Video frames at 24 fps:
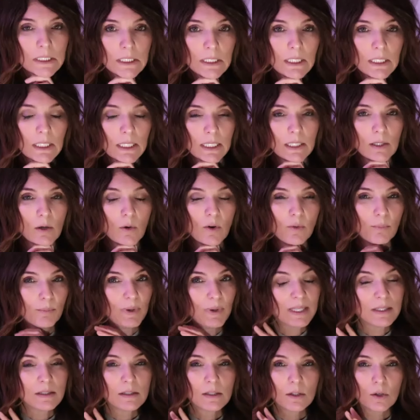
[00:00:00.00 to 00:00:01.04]
you know have
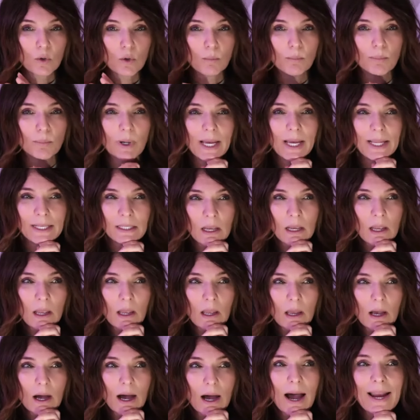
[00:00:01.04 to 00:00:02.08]
been to but
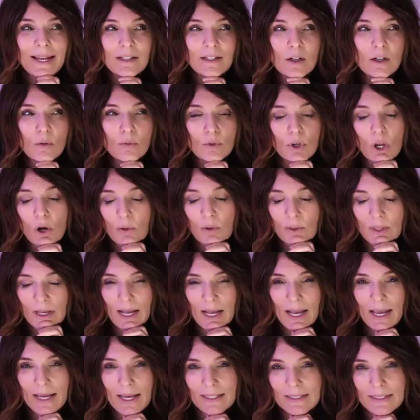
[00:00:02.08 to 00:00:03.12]
i don't know that
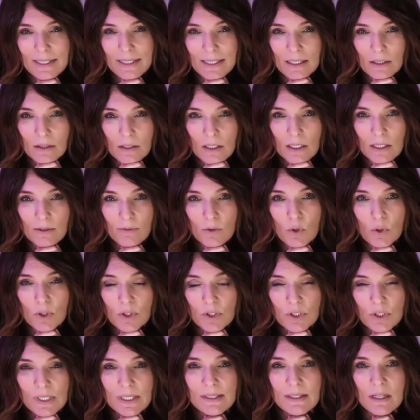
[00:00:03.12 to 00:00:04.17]
i see a lot of
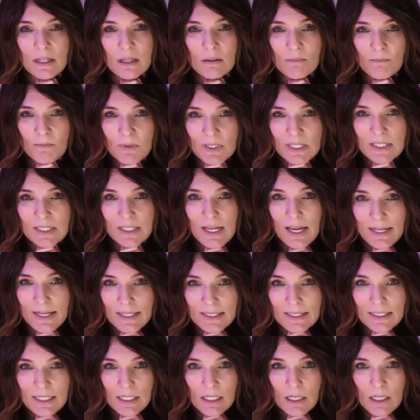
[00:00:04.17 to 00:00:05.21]
christians
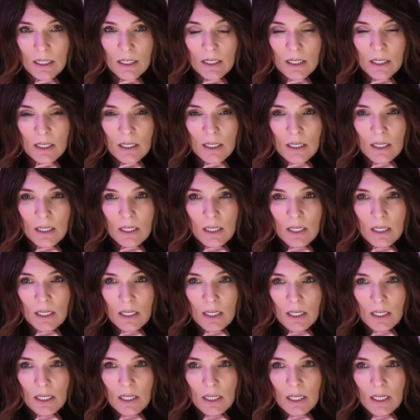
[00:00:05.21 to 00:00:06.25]
emphasizing
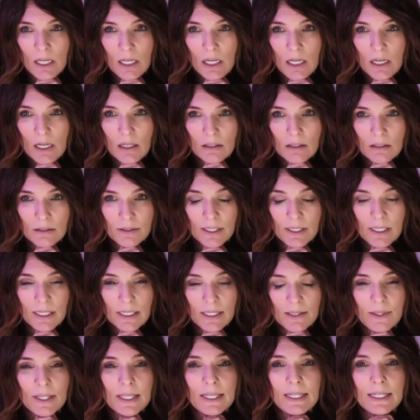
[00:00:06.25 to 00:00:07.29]
the
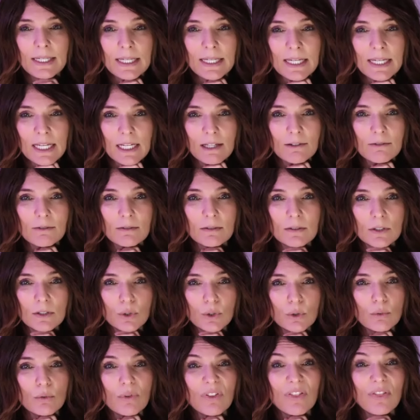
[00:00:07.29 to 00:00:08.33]
the need
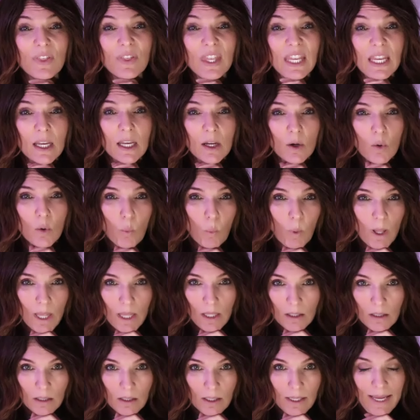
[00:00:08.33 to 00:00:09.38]
to think
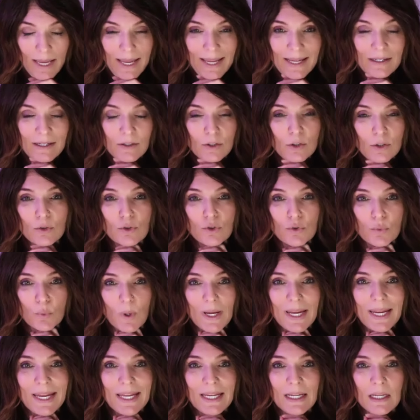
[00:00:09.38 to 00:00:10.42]
well and to
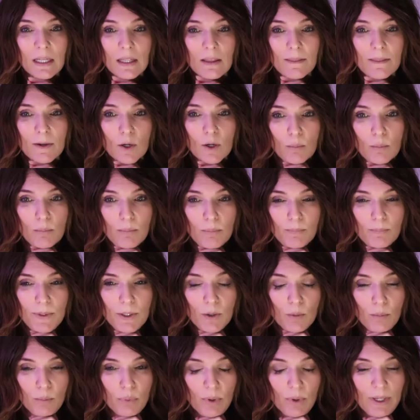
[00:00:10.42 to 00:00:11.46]
train their their
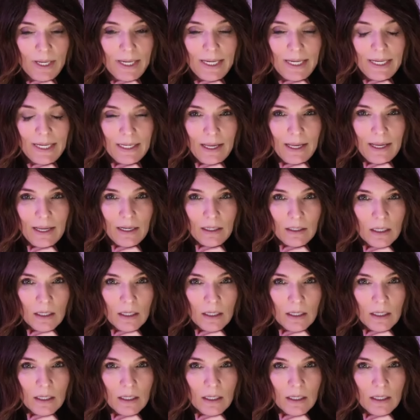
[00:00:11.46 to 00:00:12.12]
brain and